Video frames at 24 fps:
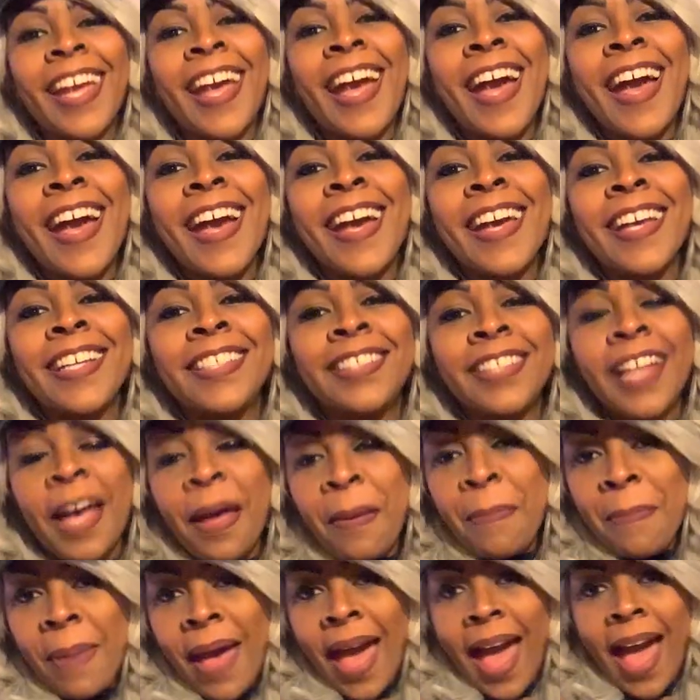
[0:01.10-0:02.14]
guys,
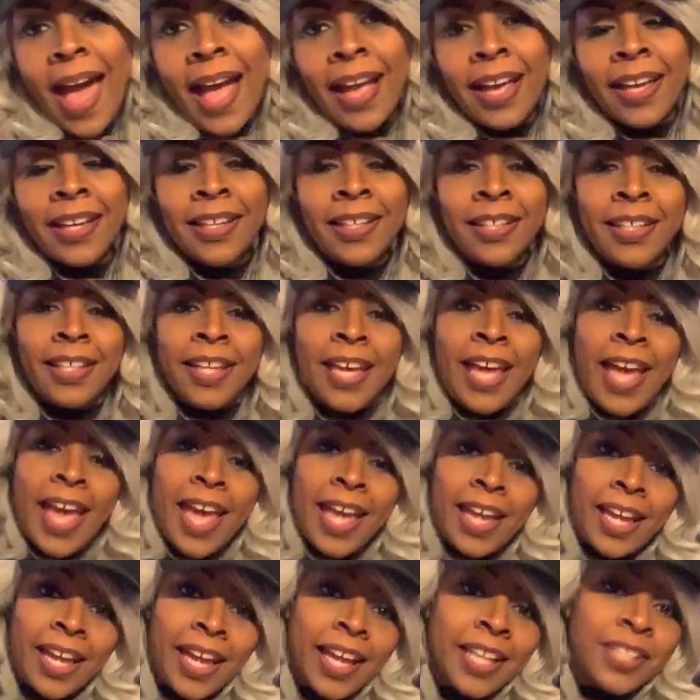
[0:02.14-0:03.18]
I'm back.
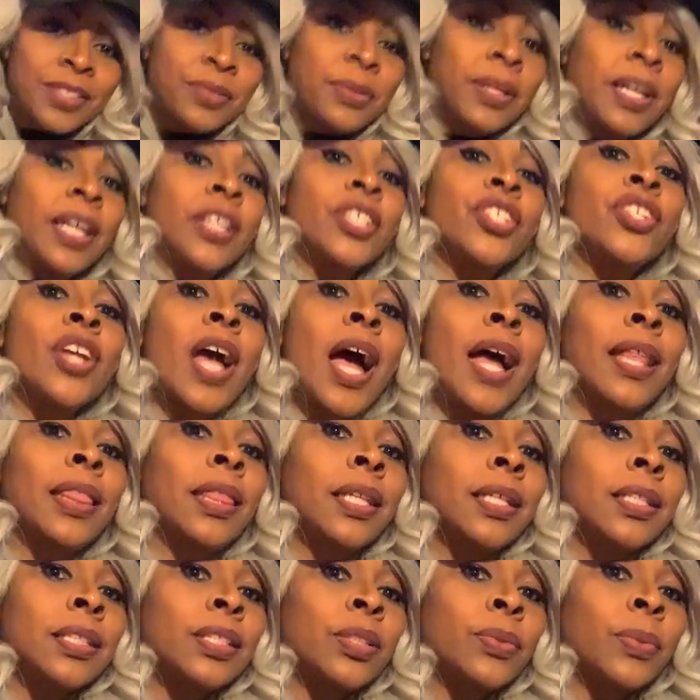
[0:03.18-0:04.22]
And guess what I shot
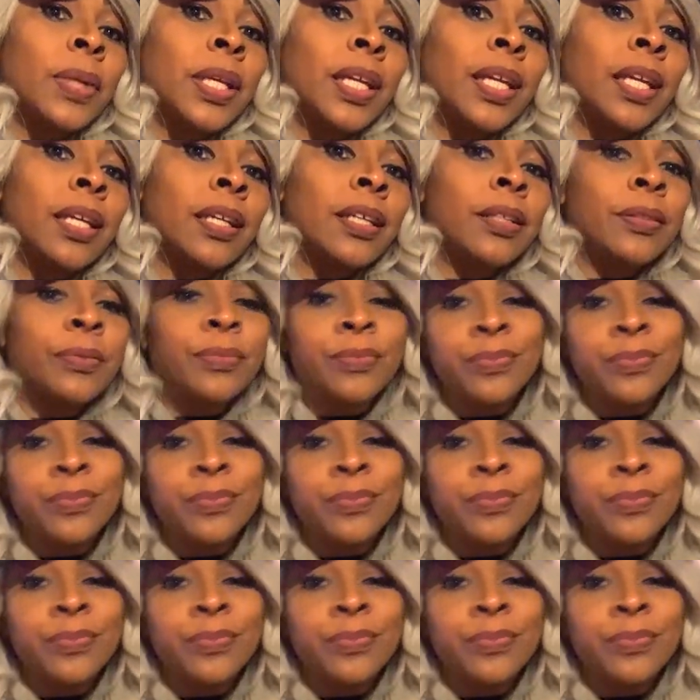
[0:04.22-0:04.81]
this week?